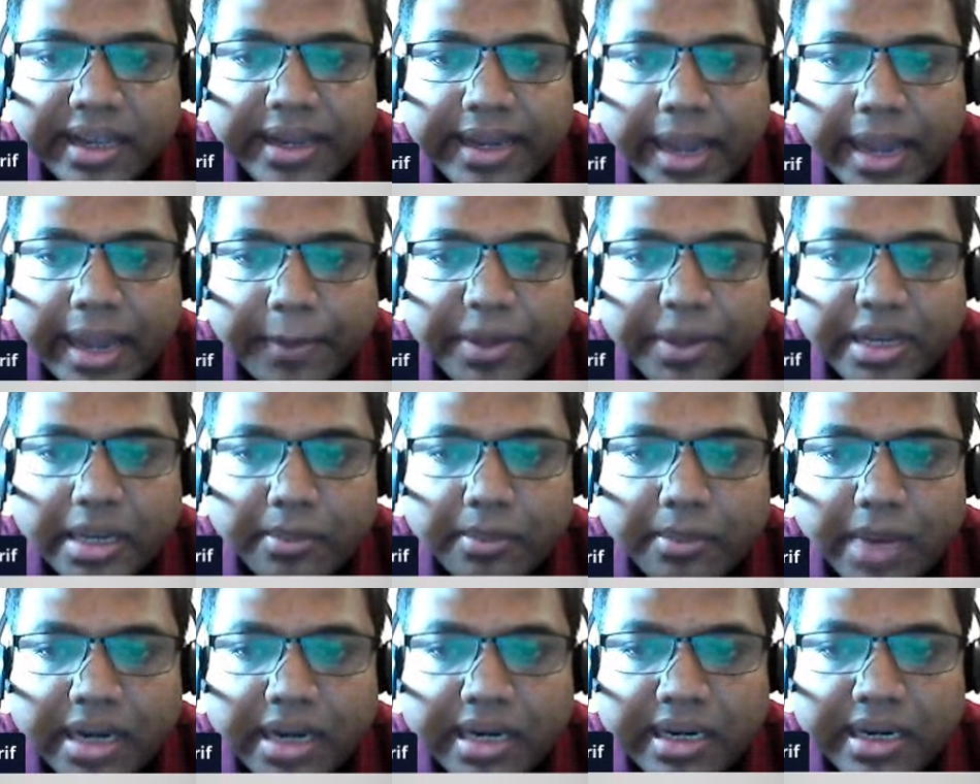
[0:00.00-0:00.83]
Capital
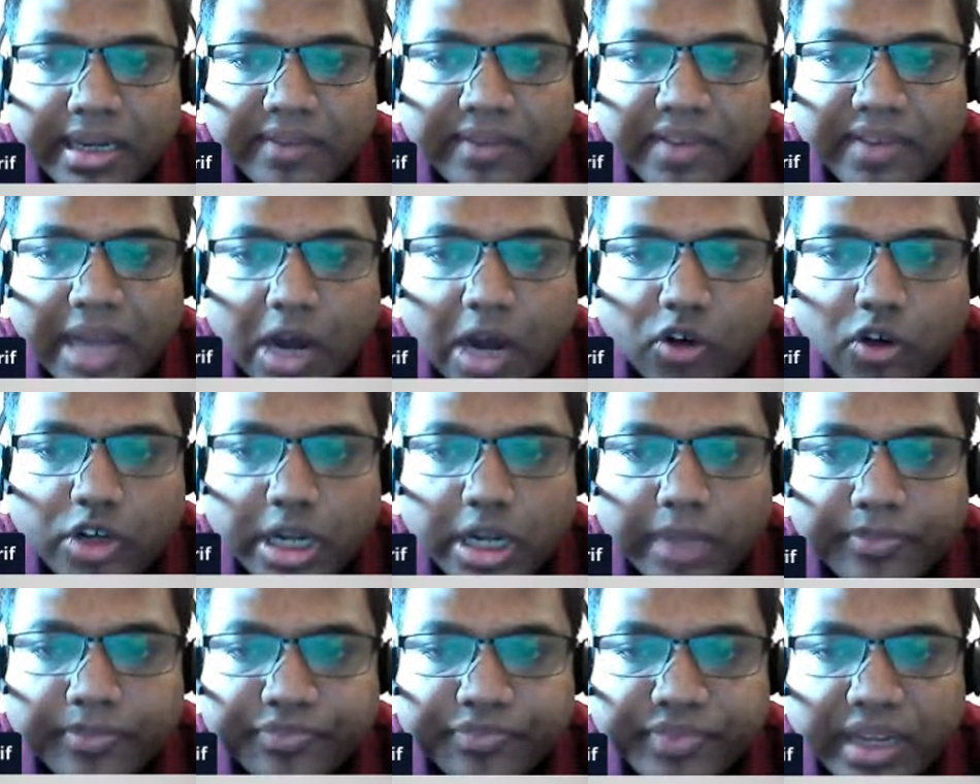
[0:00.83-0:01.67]
market level
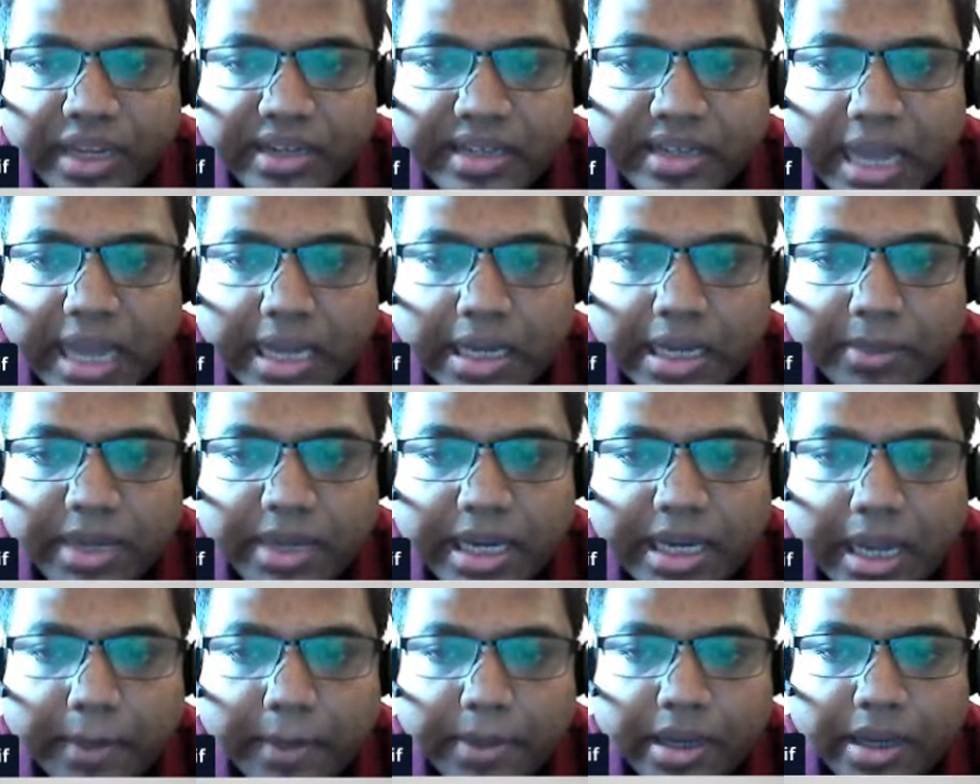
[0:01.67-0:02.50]
outcome.
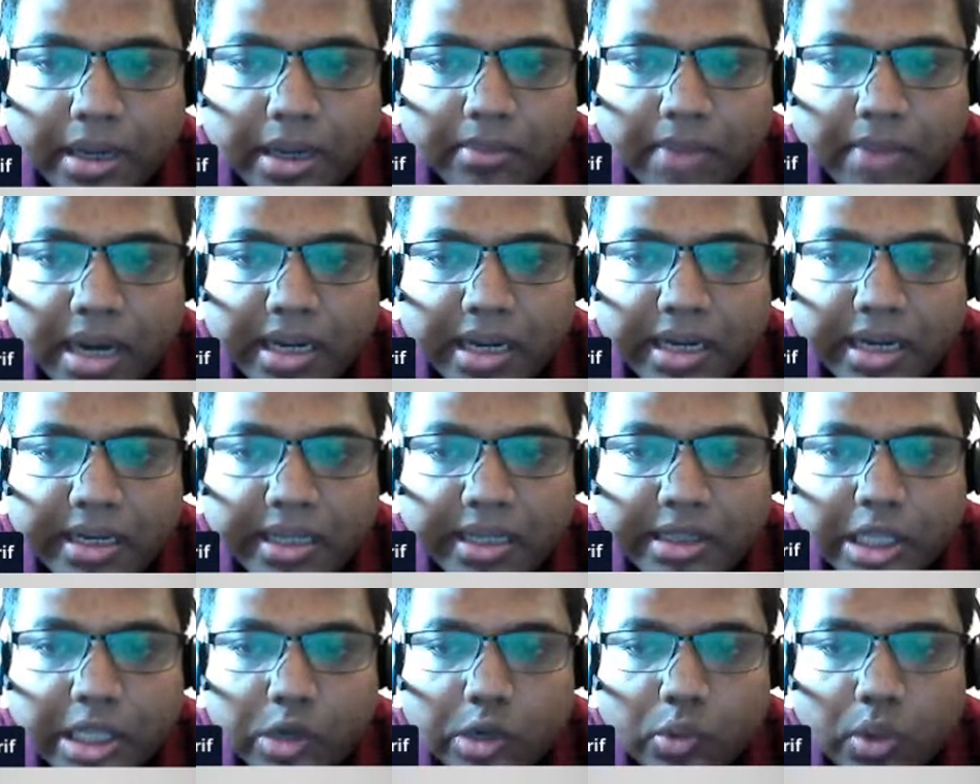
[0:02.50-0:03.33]
Dynamic capital market
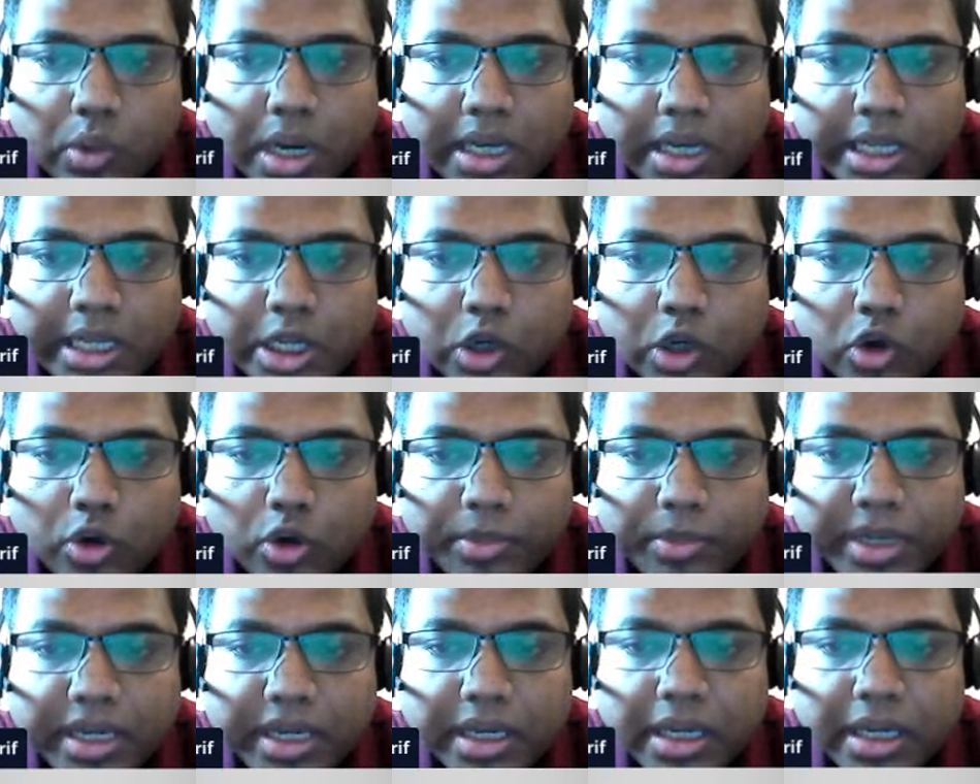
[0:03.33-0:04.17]
and the rural
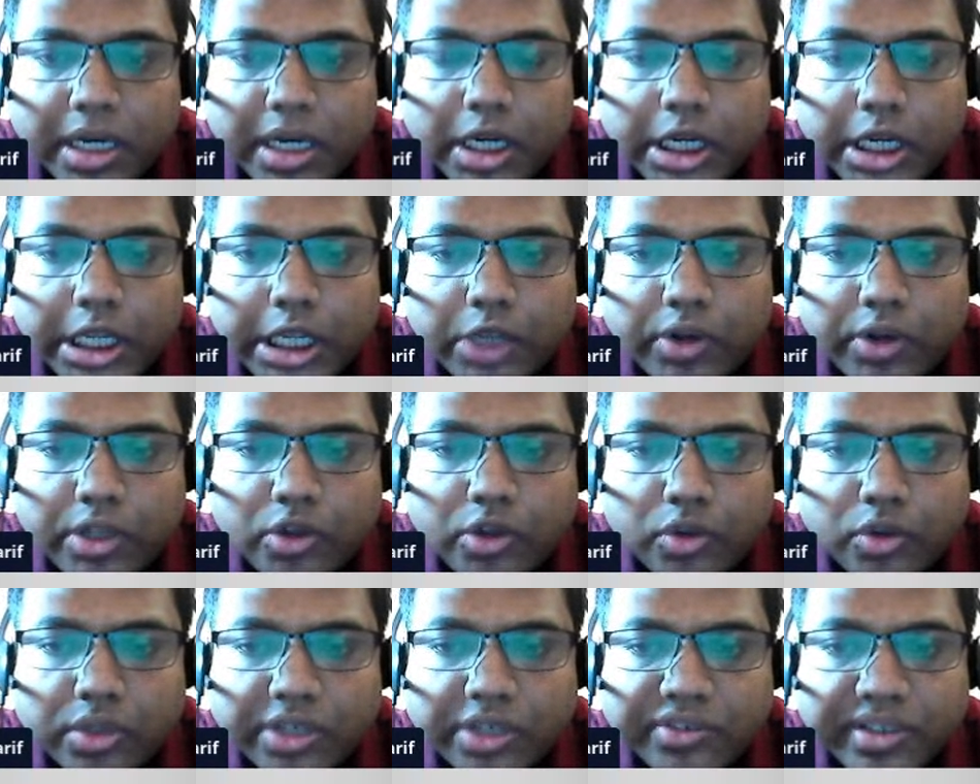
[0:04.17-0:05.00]
economy. During
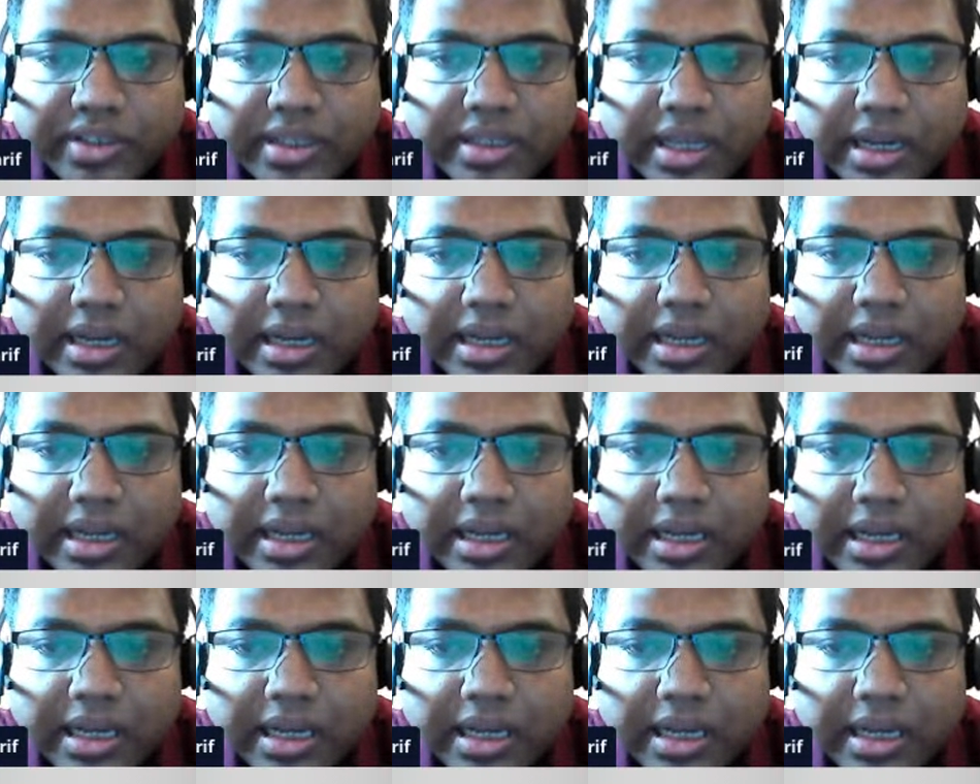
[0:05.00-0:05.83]

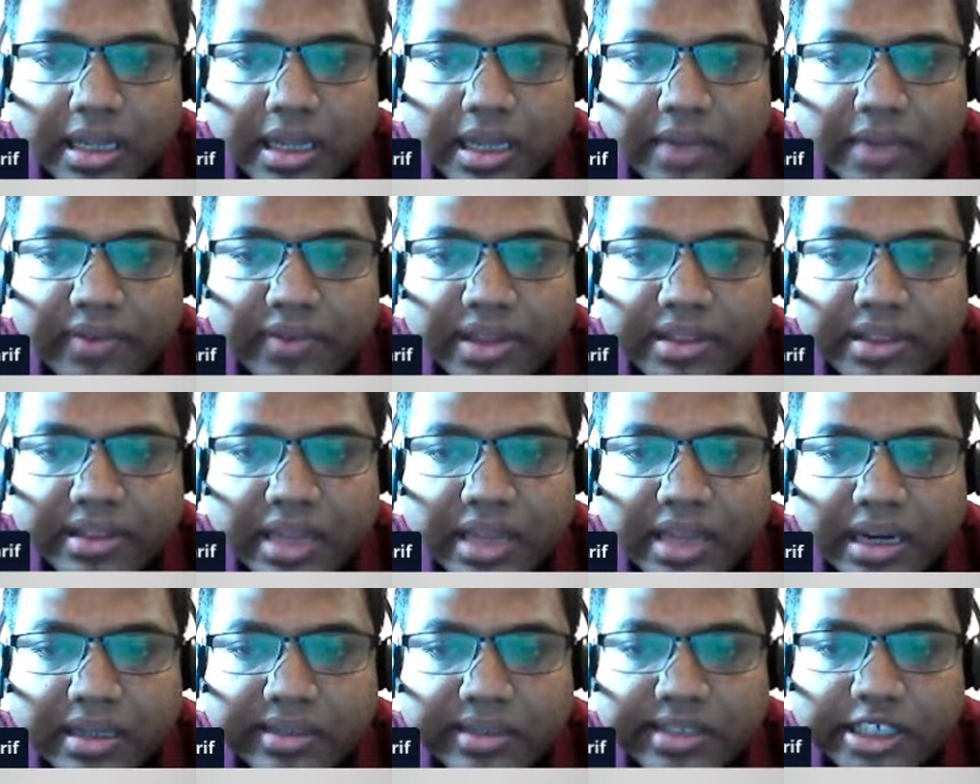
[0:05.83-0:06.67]
2011,
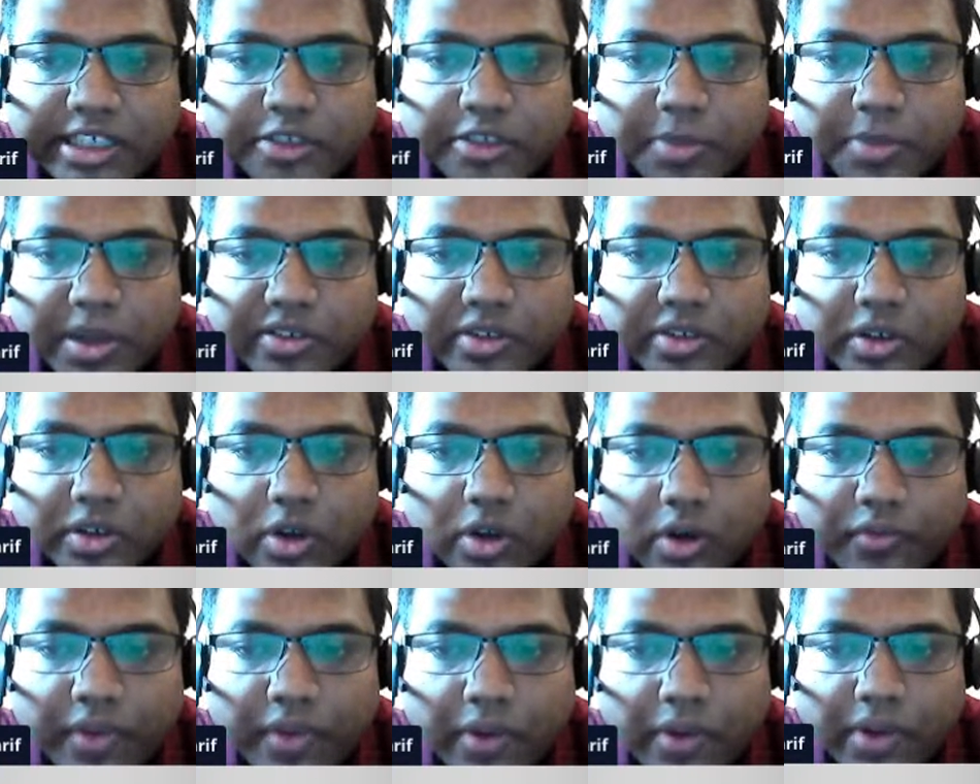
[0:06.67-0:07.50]
36%
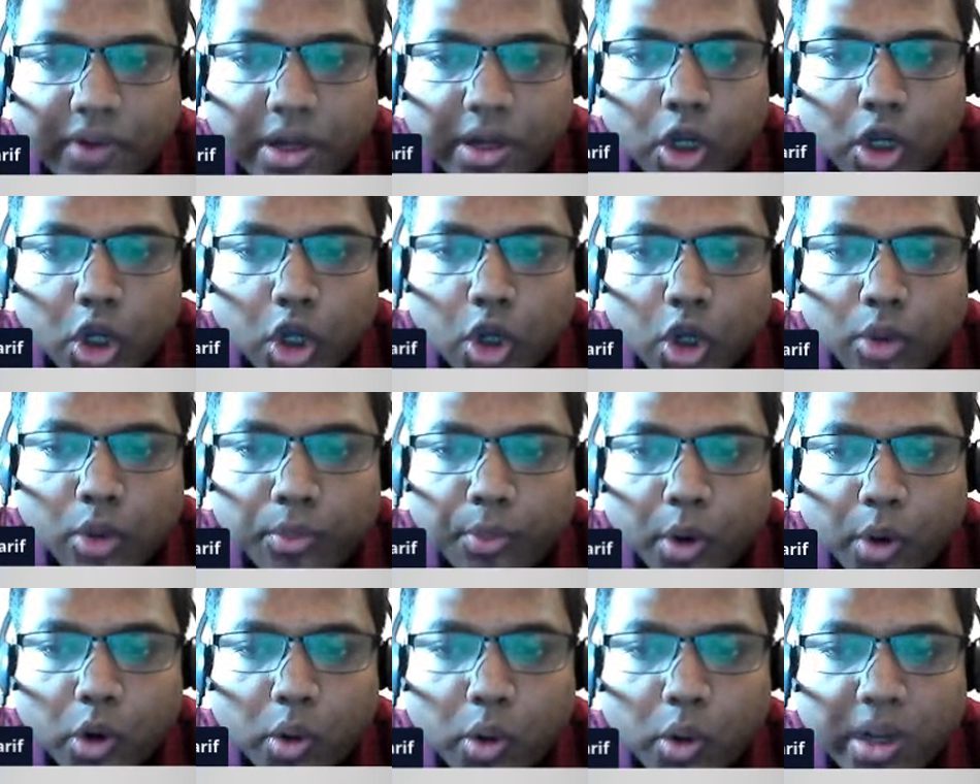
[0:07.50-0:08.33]
of our
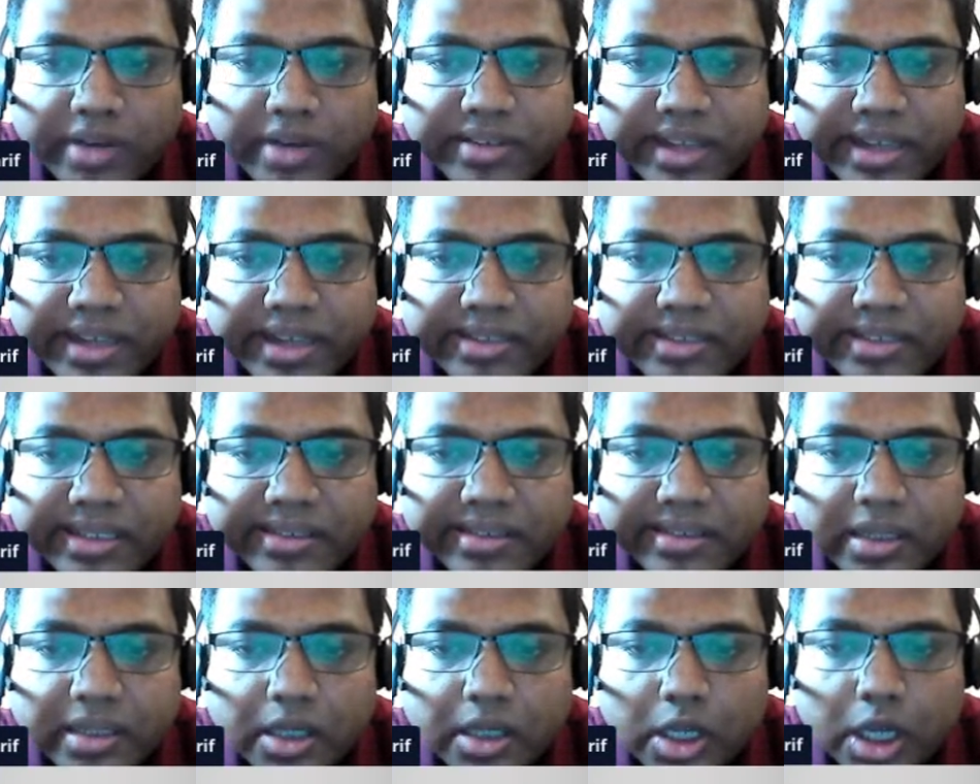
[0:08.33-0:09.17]
borrowers access